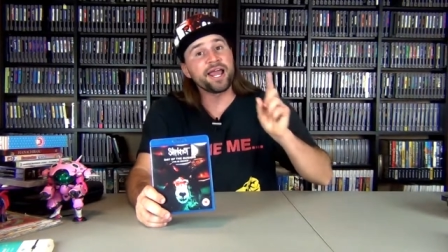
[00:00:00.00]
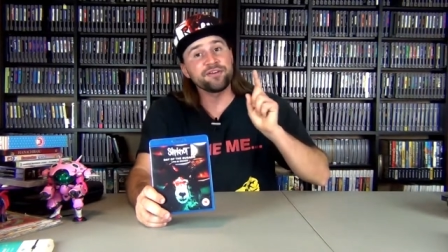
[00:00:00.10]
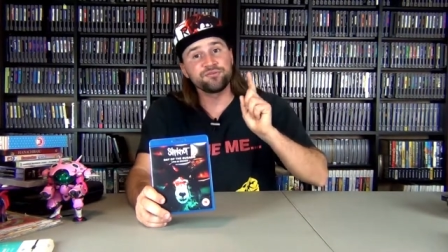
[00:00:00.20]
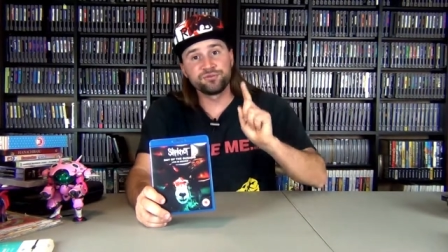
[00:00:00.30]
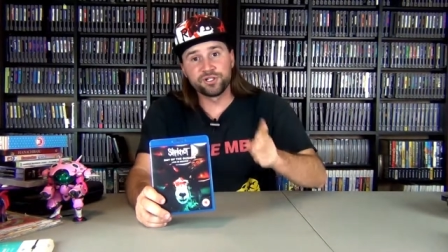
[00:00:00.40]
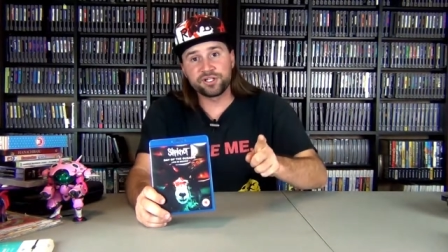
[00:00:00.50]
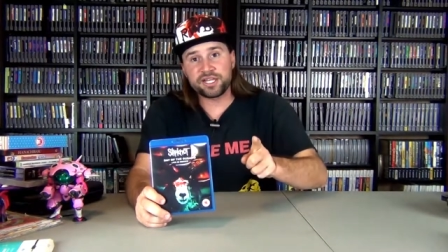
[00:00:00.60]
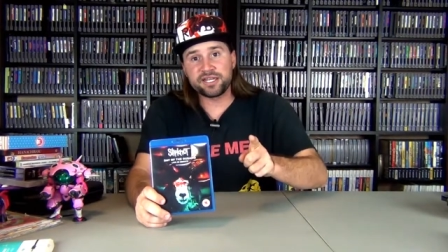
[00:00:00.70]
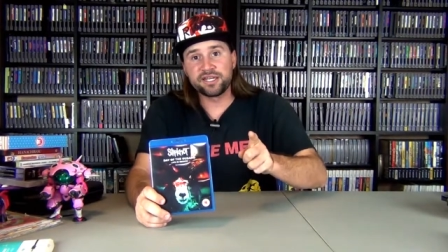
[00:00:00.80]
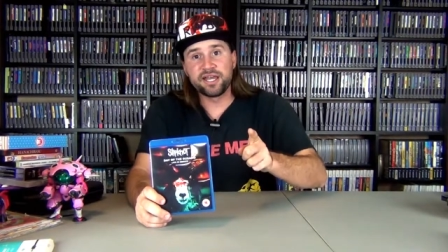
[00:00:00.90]
I
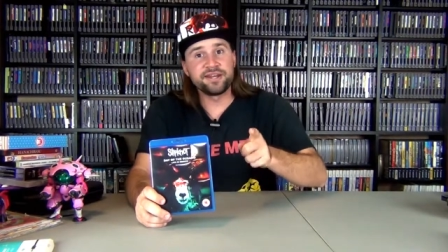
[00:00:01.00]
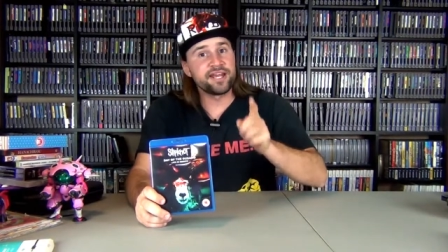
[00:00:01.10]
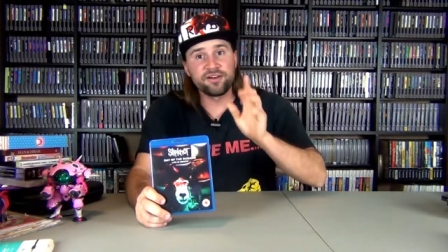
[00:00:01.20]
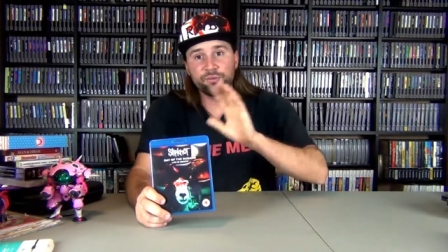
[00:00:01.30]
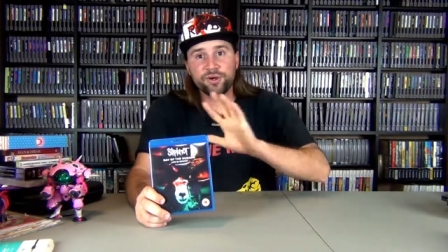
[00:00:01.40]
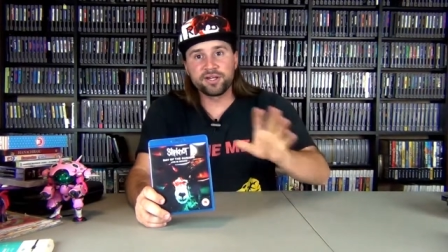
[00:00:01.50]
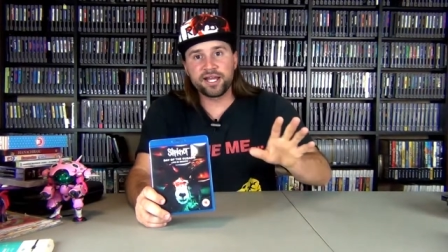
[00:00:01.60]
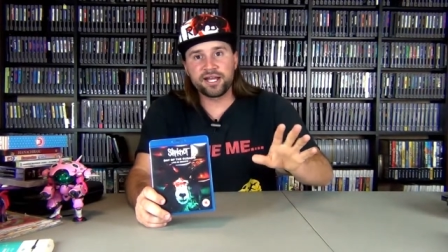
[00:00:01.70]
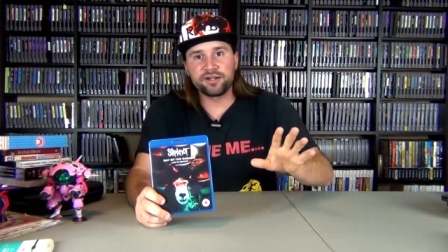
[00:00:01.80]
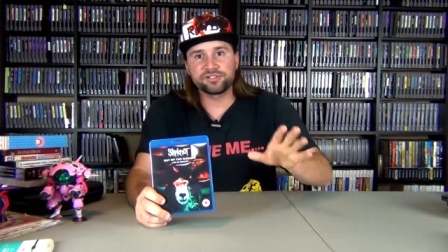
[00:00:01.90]
really, and
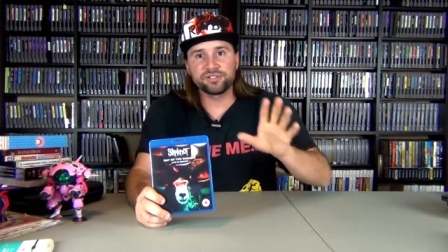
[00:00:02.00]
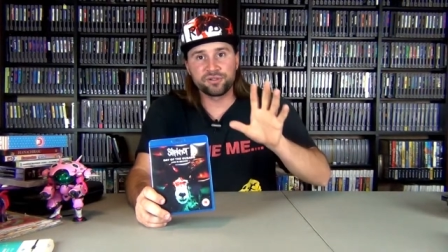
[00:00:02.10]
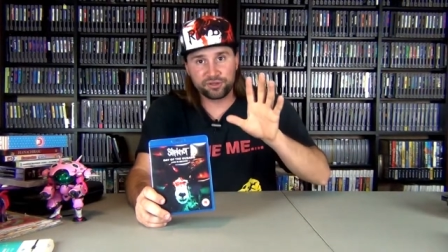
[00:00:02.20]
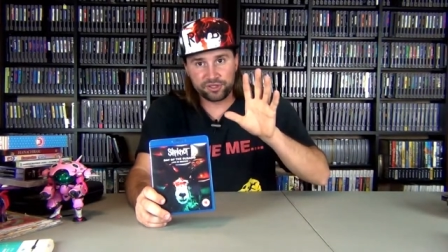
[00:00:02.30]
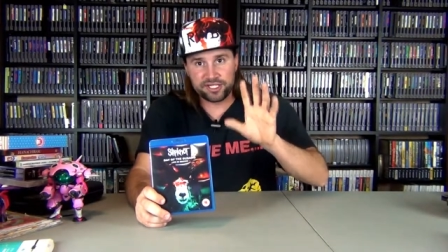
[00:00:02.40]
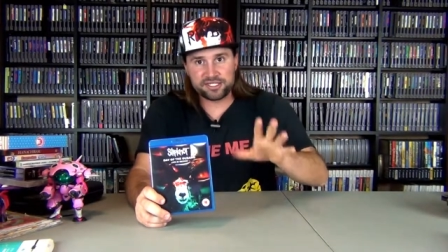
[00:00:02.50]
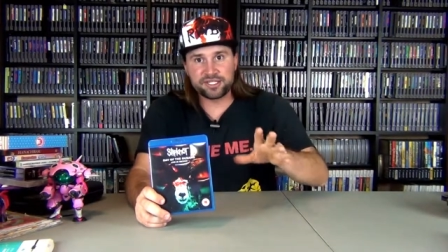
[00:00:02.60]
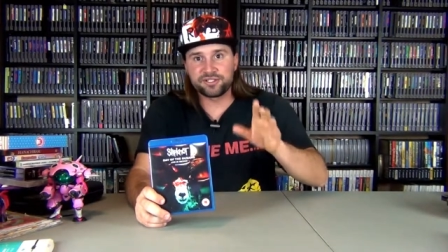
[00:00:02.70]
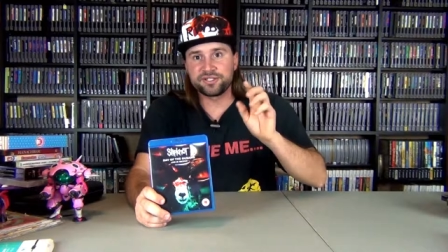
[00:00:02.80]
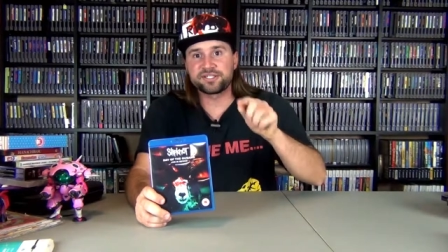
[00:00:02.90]
everyone else, should
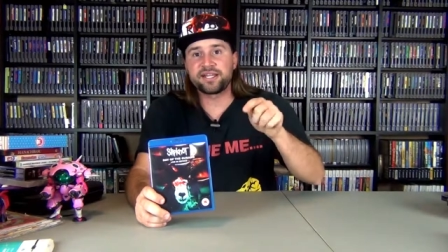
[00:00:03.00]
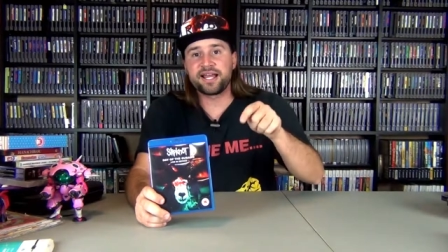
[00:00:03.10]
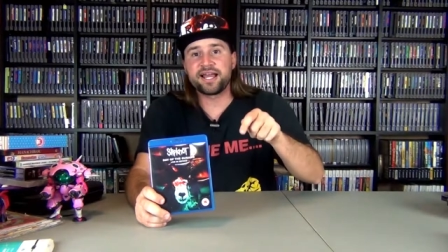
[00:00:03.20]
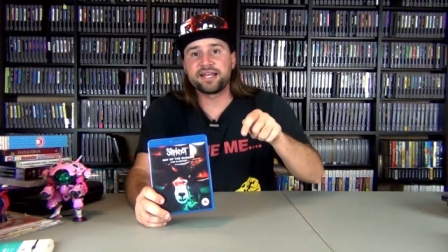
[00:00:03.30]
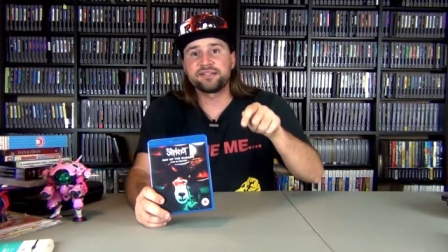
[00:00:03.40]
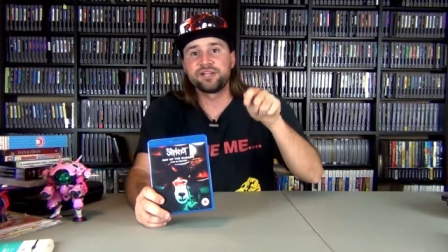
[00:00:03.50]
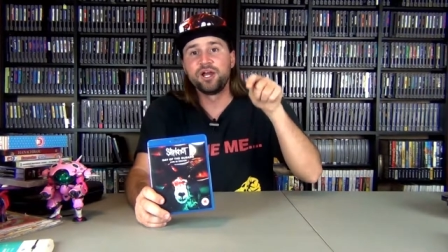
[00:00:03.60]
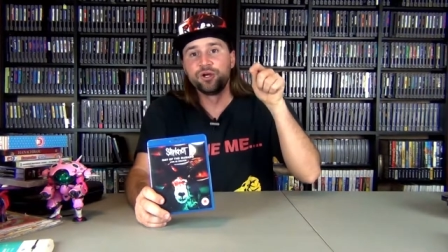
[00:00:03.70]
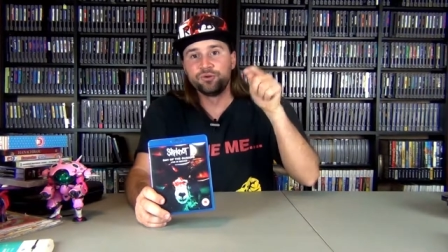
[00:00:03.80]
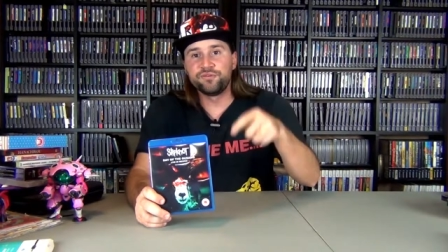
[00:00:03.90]
listen to this guy
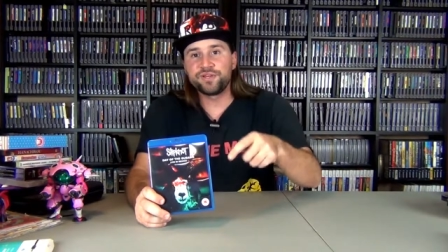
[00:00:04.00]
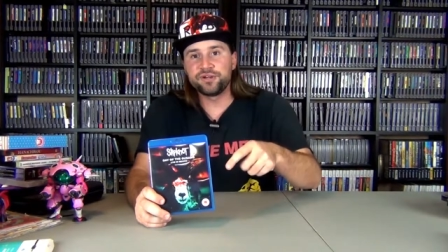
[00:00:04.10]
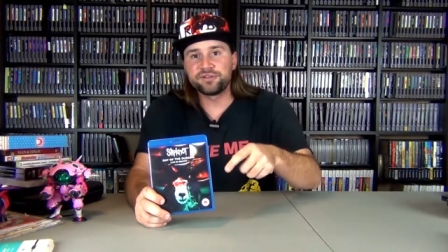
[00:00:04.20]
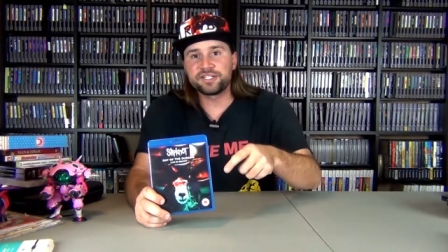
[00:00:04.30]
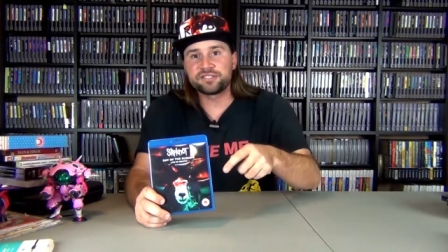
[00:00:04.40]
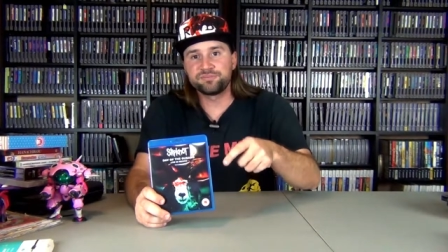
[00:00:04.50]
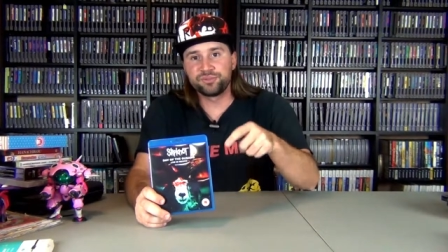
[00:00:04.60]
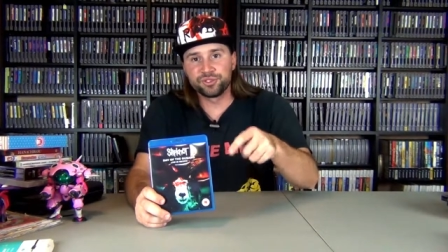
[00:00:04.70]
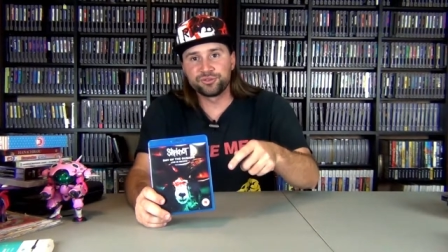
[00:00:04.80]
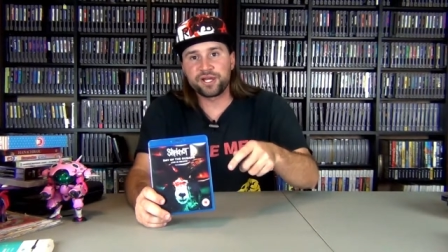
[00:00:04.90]
who reviewed this
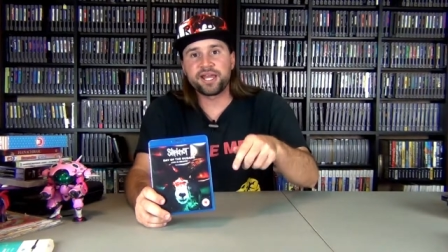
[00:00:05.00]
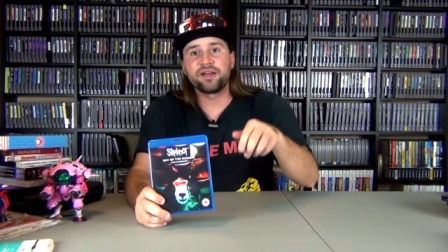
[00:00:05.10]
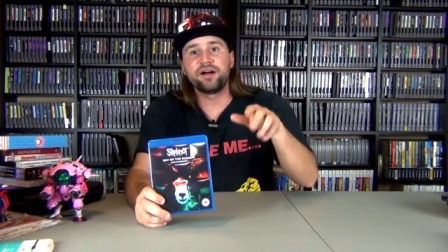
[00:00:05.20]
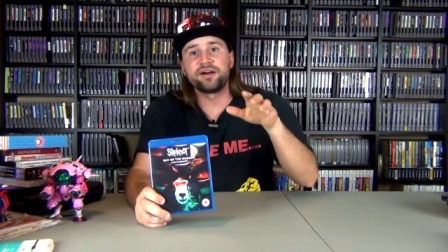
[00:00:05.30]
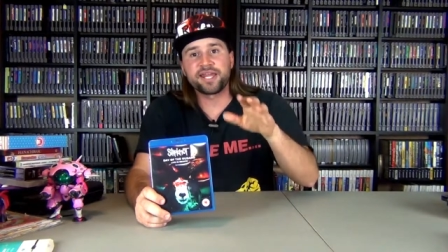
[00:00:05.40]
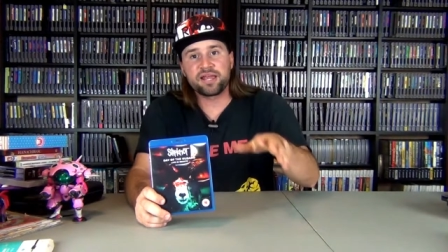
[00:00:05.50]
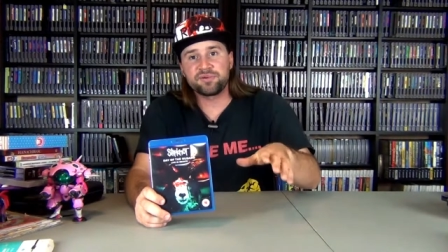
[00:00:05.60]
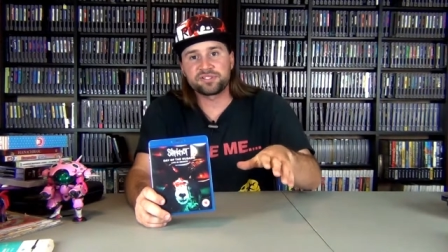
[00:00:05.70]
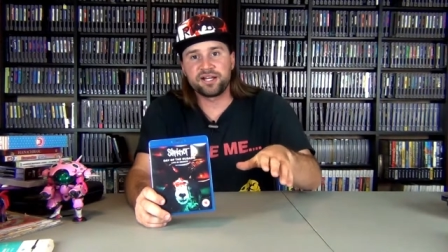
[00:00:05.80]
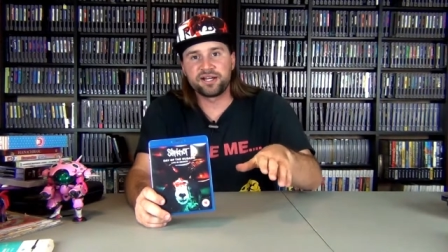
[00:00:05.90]
Blu-ray on
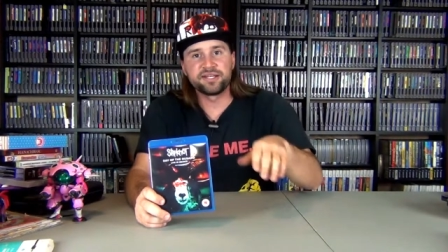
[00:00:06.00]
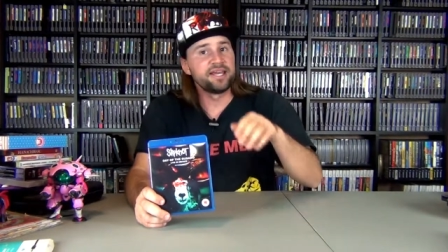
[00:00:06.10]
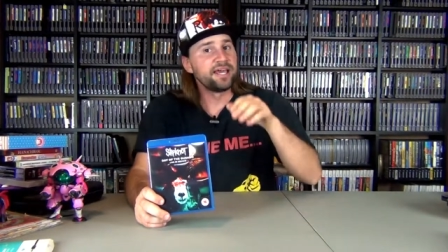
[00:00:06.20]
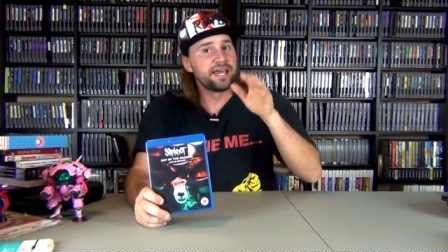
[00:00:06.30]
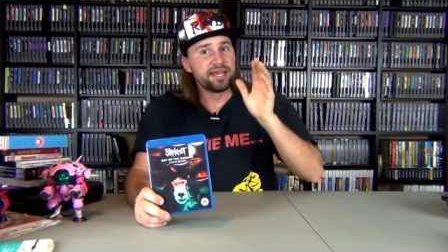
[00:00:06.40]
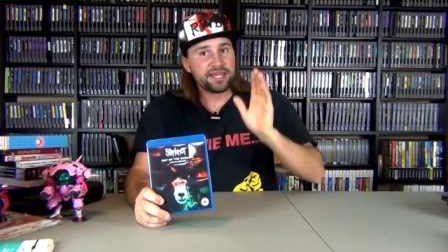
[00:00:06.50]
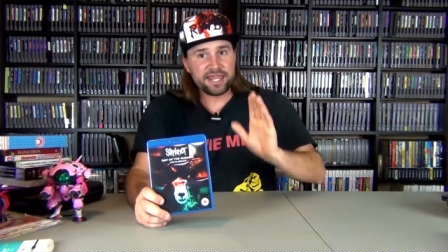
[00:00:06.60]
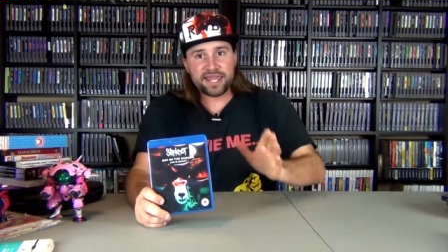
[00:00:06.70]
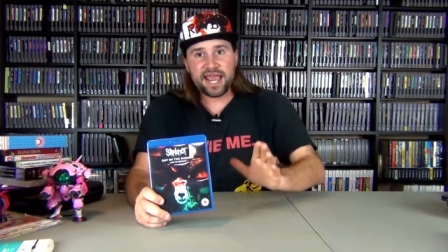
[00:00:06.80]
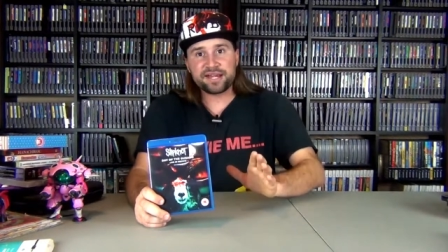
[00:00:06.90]
Amazon.
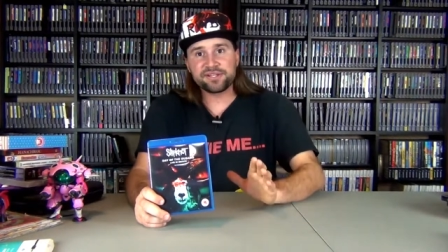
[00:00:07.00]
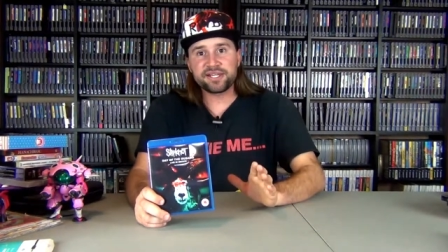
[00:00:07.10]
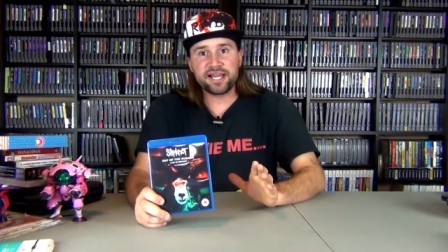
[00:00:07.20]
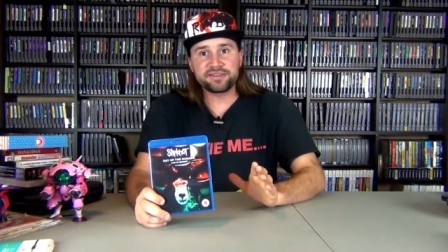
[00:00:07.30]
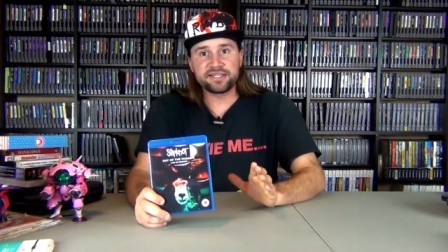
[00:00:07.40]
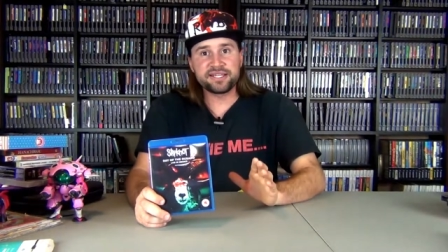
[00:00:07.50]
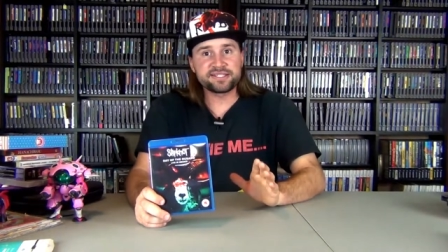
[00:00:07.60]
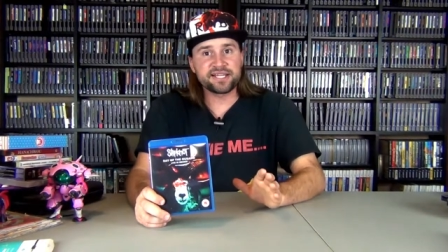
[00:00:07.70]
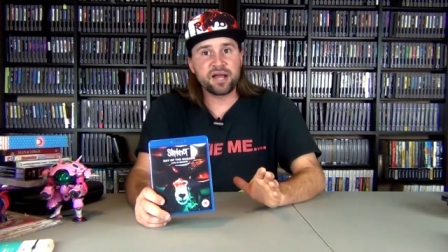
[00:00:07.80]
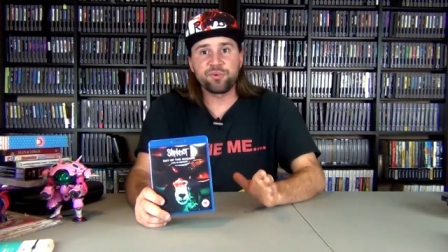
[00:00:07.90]
He actually got his